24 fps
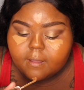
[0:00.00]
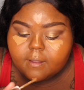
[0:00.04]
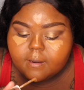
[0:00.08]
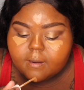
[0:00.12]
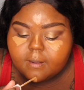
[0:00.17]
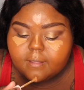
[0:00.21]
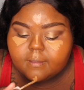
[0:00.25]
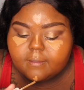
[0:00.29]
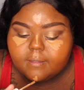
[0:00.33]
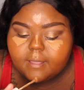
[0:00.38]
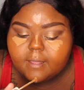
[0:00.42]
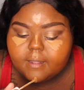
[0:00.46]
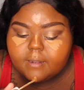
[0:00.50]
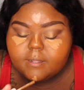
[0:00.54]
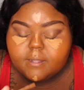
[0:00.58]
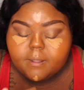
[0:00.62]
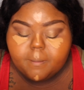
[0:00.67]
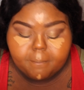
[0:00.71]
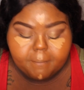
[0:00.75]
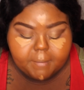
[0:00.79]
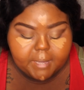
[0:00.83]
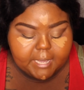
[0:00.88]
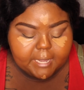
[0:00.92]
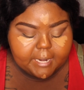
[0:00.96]
they said to
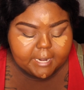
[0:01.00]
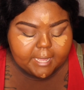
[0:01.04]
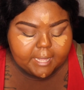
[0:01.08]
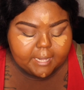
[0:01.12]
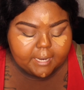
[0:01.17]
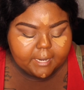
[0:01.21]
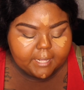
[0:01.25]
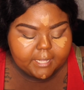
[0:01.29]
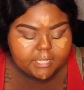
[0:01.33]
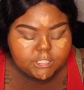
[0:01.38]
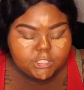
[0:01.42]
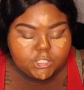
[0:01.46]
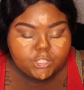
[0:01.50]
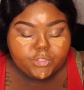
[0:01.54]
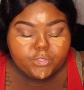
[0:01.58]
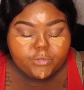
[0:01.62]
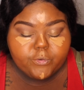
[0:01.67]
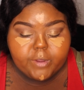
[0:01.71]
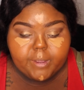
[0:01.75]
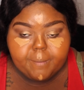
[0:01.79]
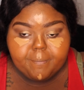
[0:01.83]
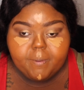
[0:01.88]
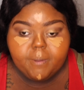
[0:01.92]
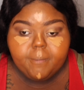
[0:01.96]
meet at least
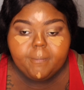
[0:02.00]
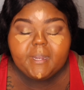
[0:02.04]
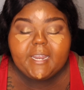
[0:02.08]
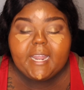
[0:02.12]
3 people.